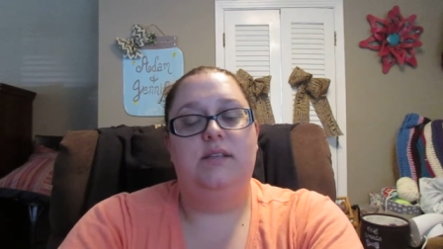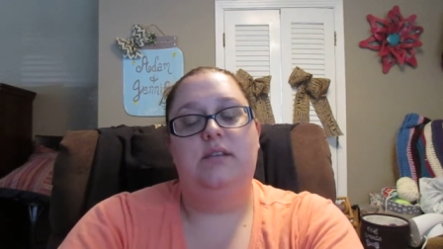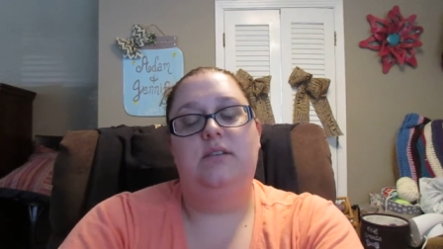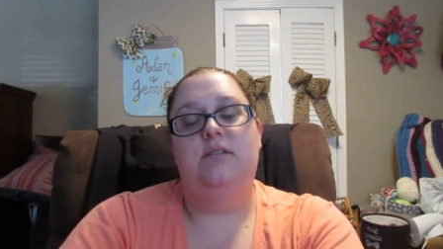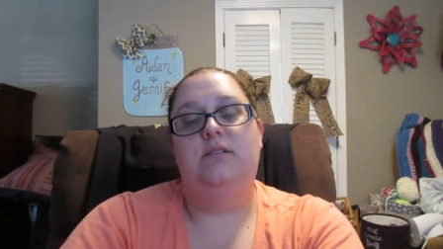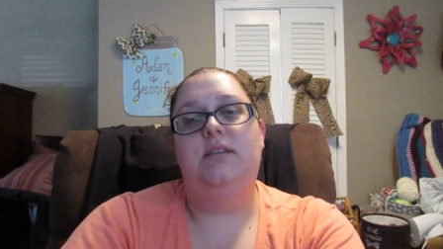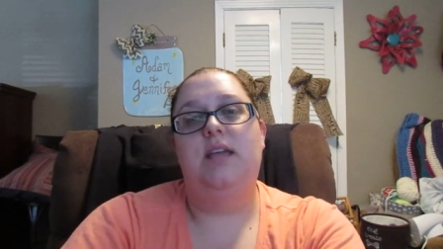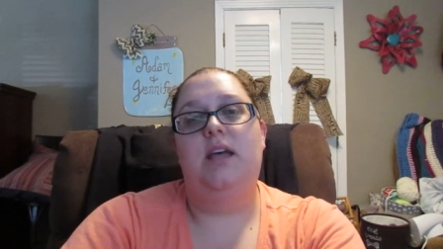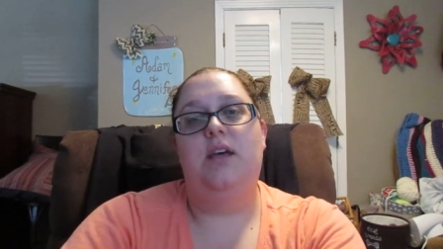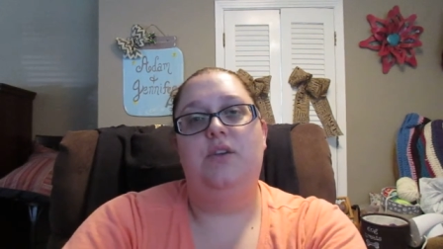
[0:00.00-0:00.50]

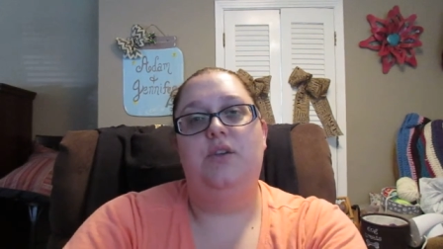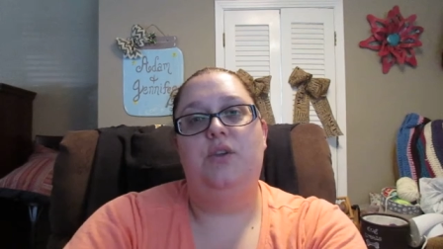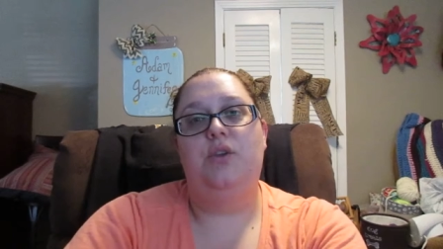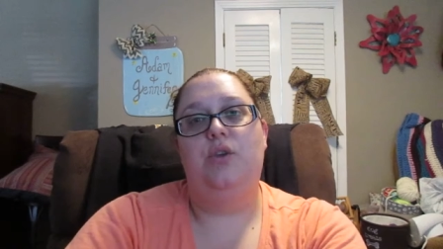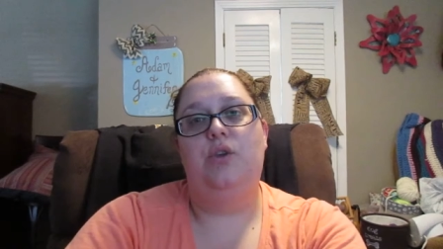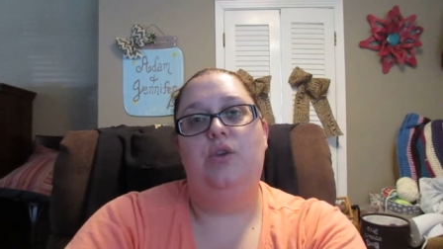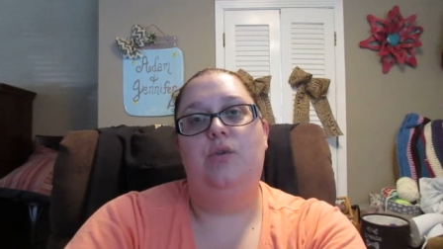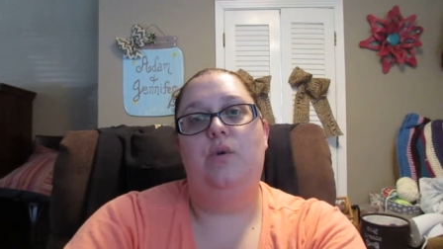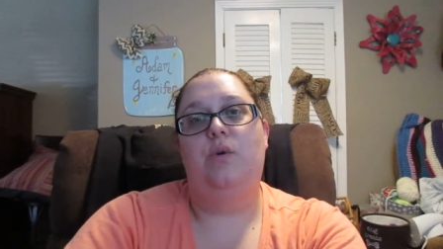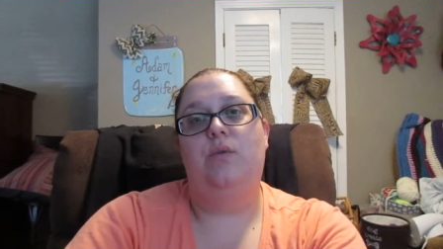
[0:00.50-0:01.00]
it'll tell
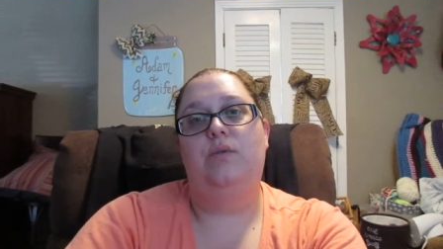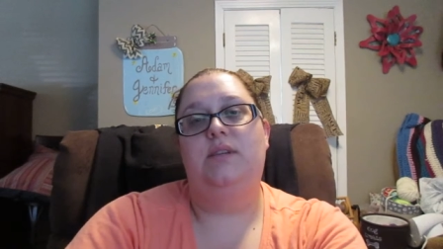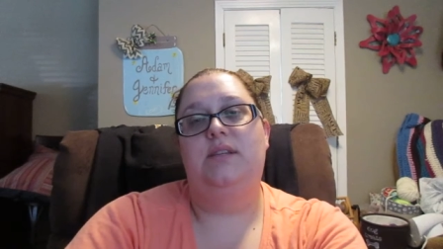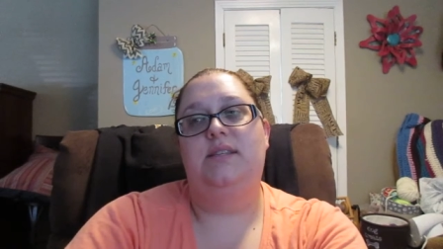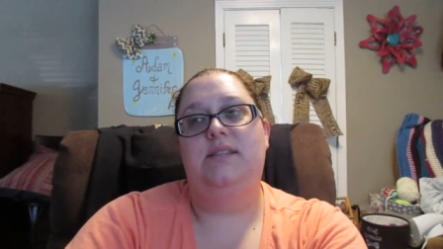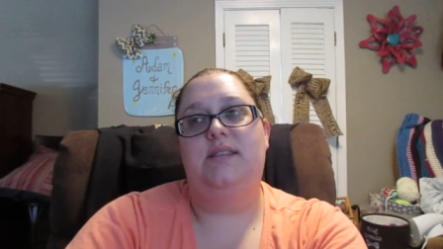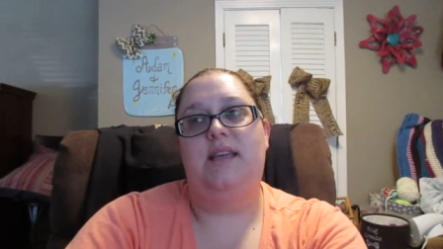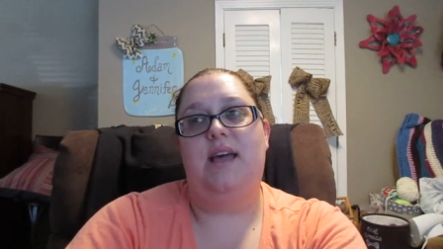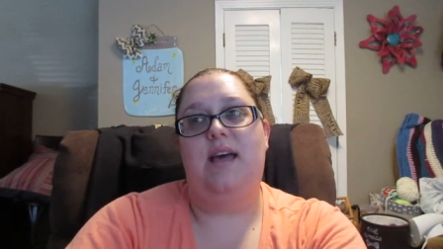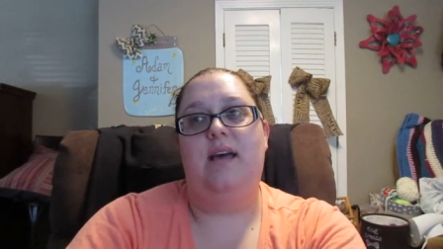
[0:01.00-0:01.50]
you only
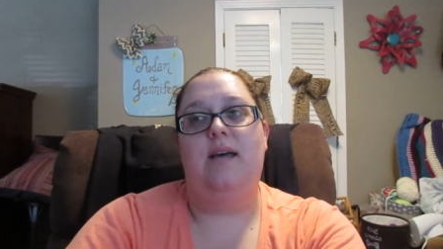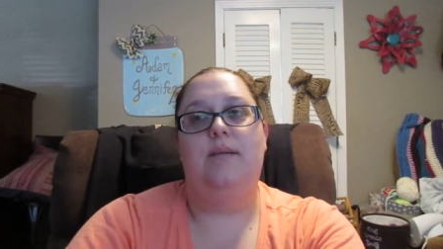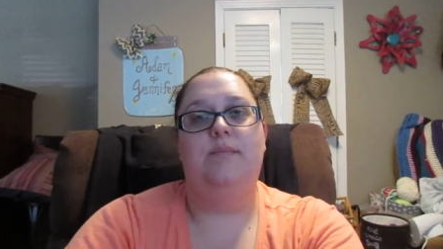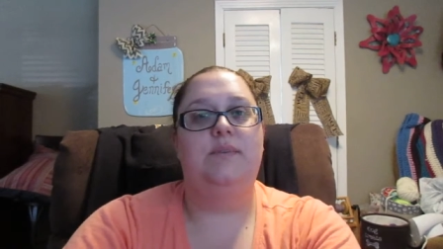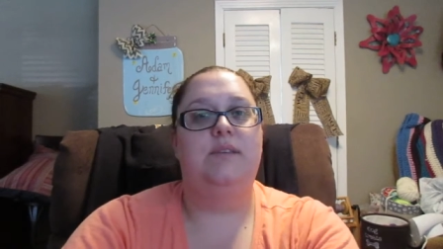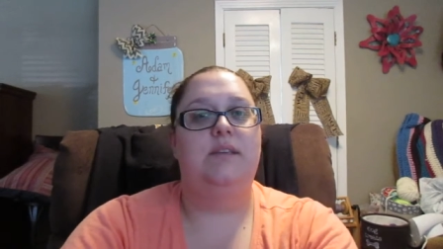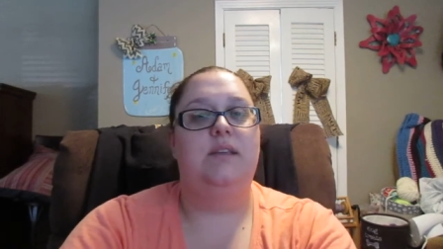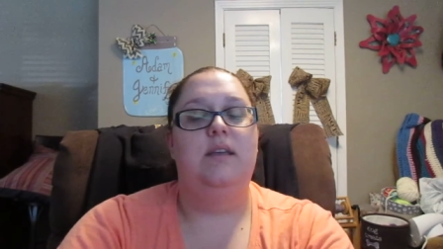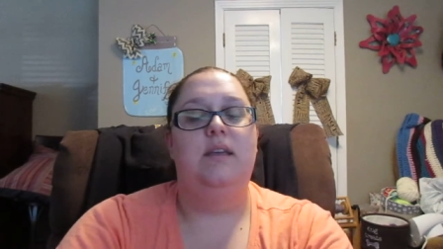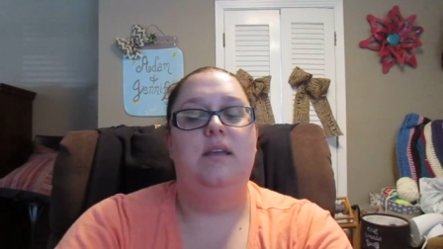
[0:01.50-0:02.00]

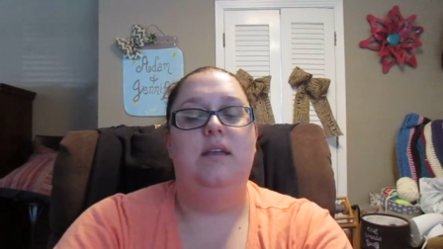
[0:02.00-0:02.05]
slept,